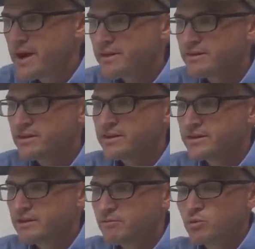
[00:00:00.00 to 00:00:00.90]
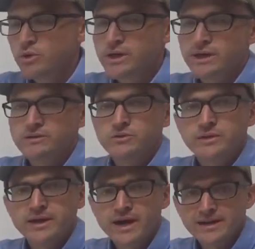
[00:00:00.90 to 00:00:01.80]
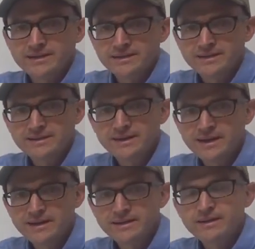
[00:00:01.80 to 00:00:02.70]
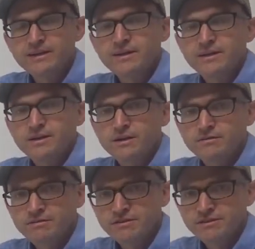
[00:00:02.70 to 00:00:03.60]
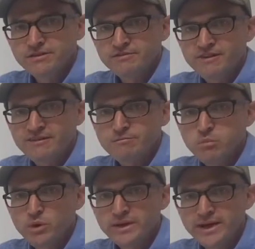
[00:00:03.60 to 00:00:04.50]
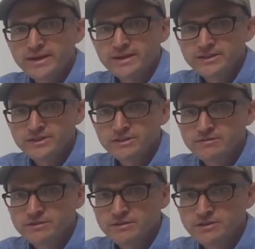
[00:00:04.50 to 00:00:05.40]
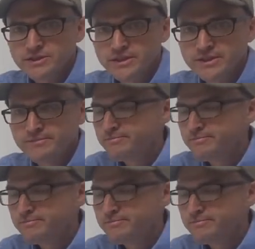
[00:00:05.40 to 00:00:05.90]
math on it, and that would work out to a calculated height of 35.8 inches for the tree